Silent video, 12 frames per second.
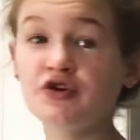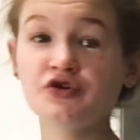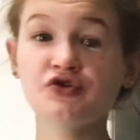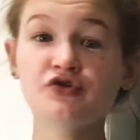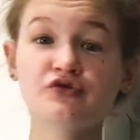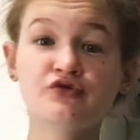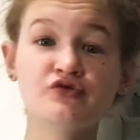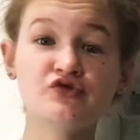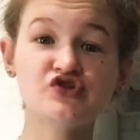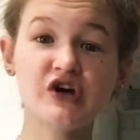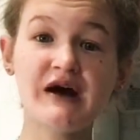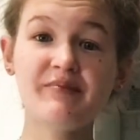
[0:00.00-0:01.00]
to
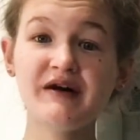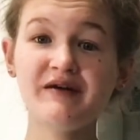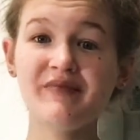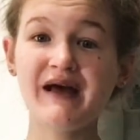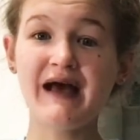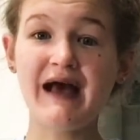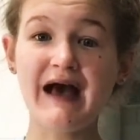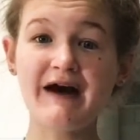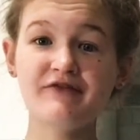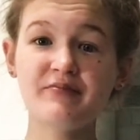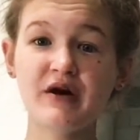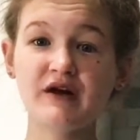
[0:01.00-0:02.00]
chop up half
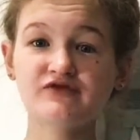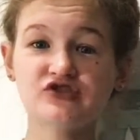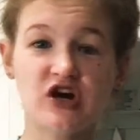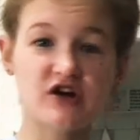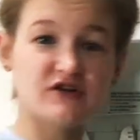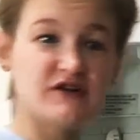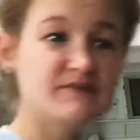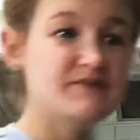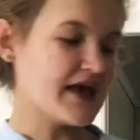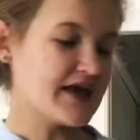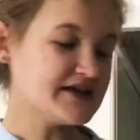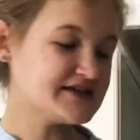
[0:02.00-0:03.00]
a bar of chocolate.
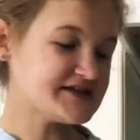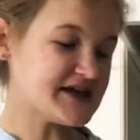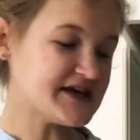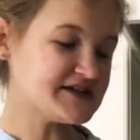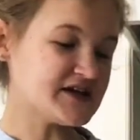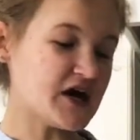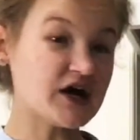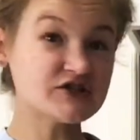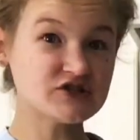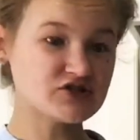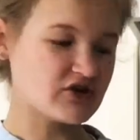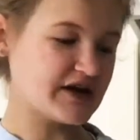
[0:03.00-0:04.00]
It says
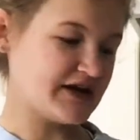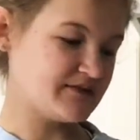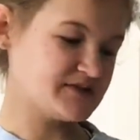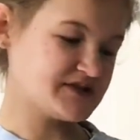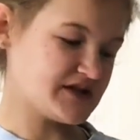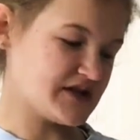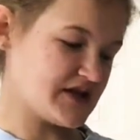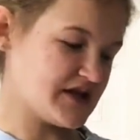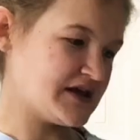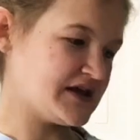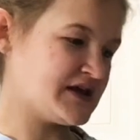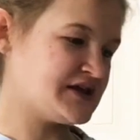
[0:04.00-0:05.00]
100 grams,
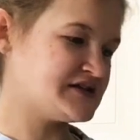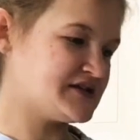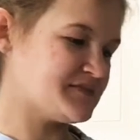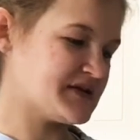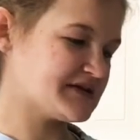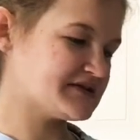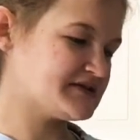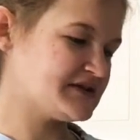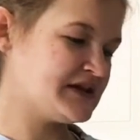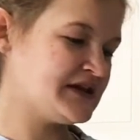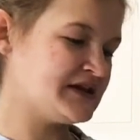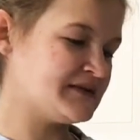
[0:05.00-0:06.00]
and
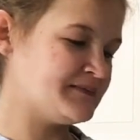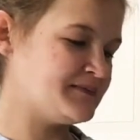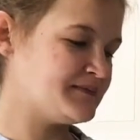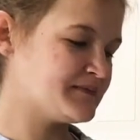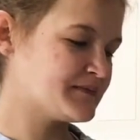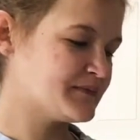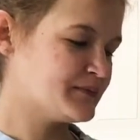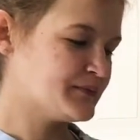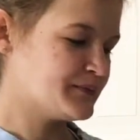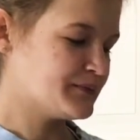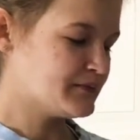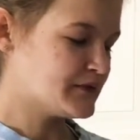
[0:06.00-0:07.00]
apparently
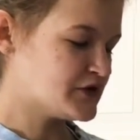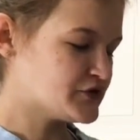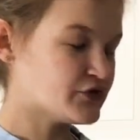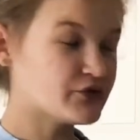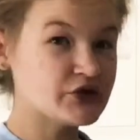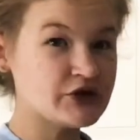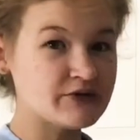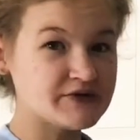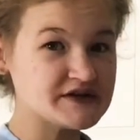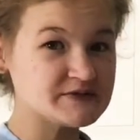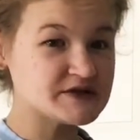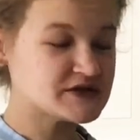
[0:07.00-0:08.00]
don't really know what
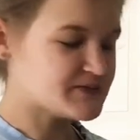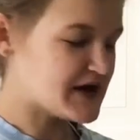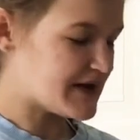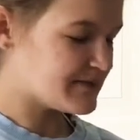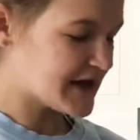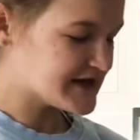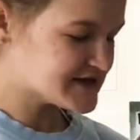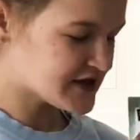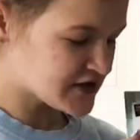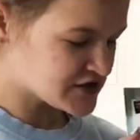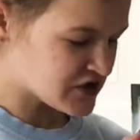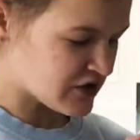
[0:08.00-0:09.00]
this means, but I'm guessing
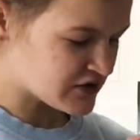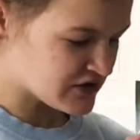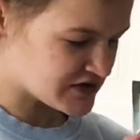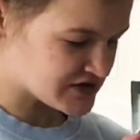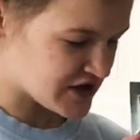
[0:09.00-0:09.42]
the total is